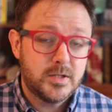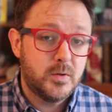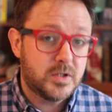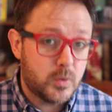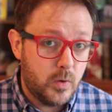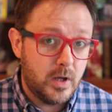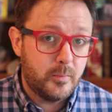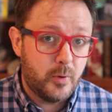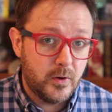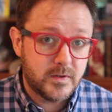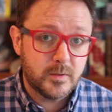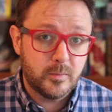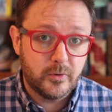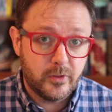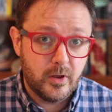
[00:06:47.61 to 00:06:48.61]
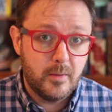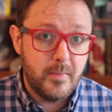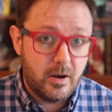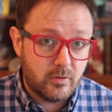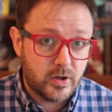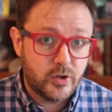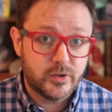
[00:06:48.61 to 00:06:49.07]
So it's quite possible that
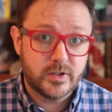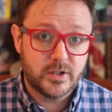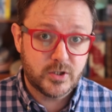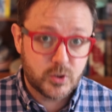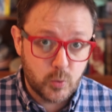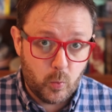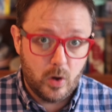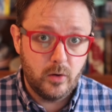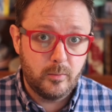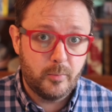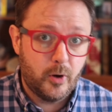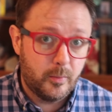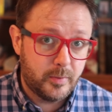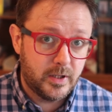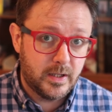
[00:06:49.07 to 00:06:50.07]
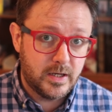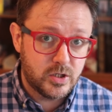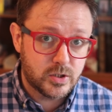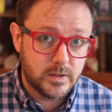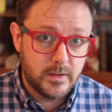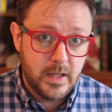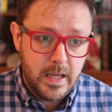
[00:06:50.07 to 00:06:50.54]
America's swan population
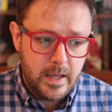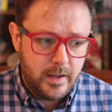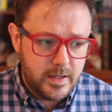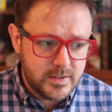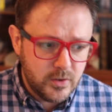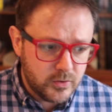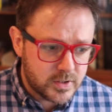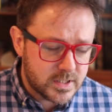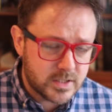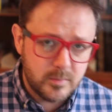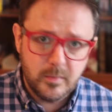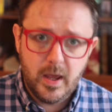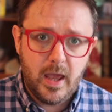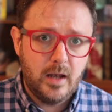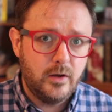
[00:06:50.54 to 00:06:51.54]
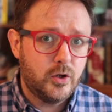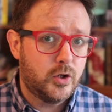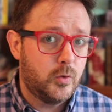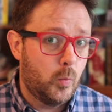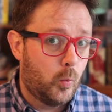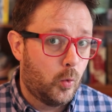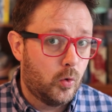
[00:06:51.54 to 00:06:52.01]
is not just some
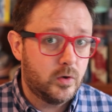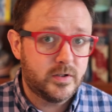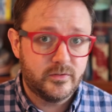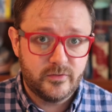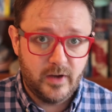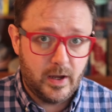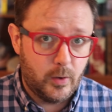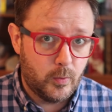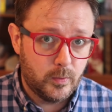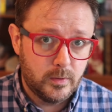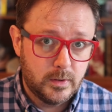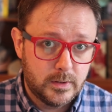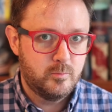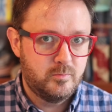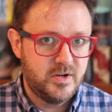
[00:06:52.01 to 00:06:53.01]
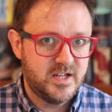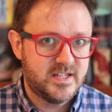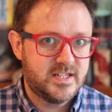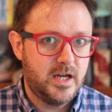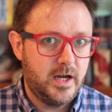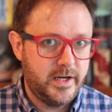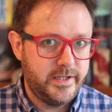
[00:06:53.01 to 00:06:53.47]
elegant waterfowl,
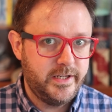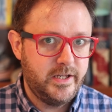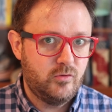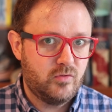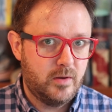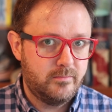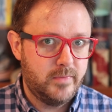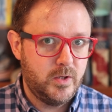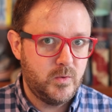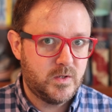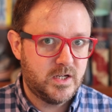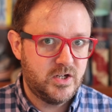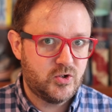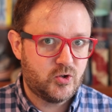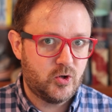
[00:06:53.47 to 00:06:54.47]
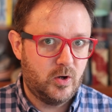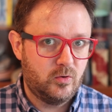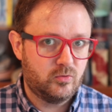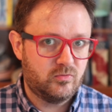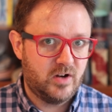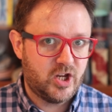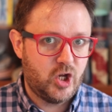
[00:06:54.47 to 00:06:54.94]
but tiny
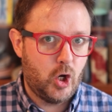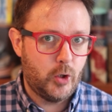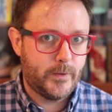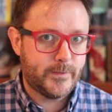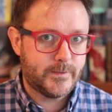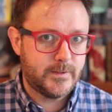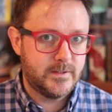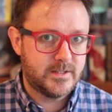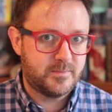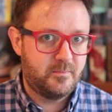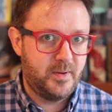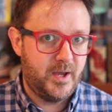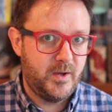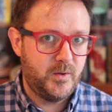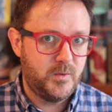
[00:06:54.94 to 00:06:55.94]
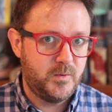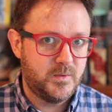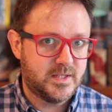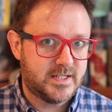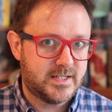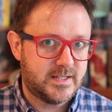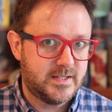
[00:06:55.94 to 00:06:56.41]
remote-controlled reconnaissance
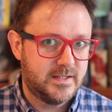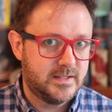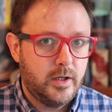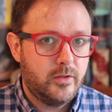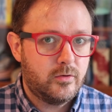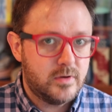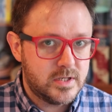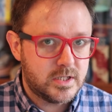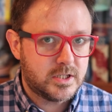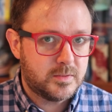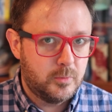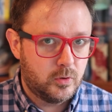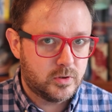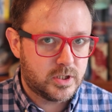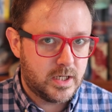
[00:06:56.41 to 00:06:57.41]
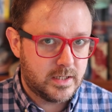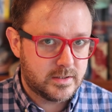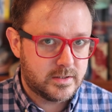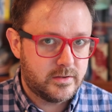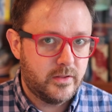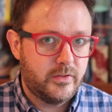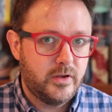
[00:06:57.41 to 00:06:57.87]
boats. Now, there is a small
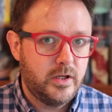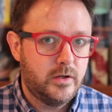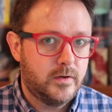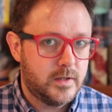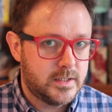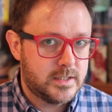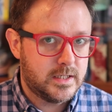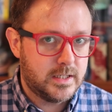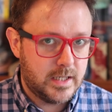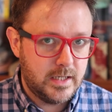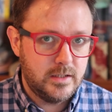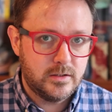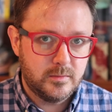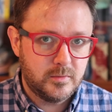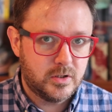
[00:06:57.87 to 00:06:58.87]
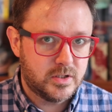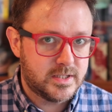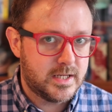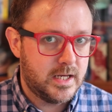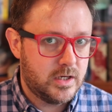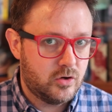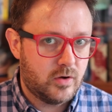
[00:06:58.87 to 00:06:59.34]
chance that the United Kingdom could
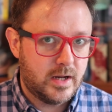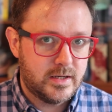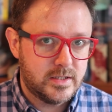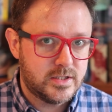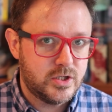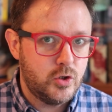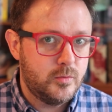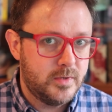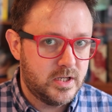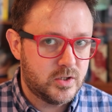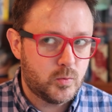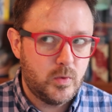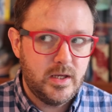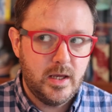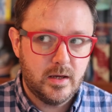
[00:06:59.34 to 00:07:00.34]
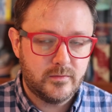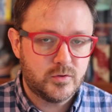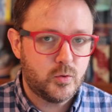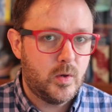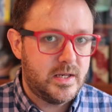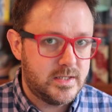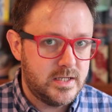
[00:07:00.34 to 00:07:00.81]
take credit too, because we have
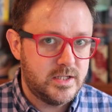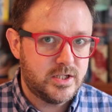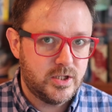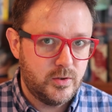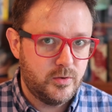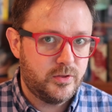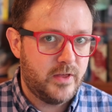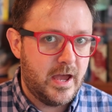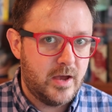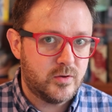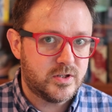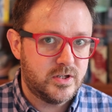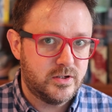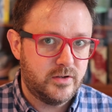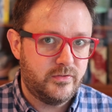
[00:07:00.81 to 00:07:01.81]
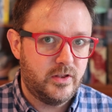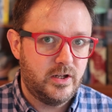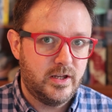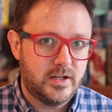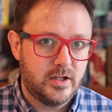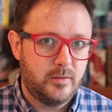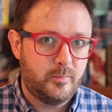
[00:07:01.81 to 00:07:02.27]
22,000 of the
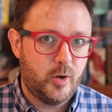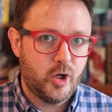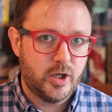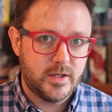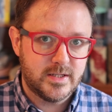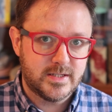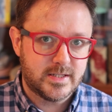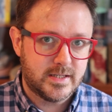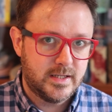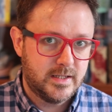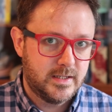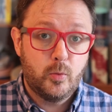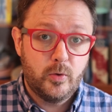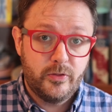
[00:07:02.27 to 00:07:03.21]
little buggers. But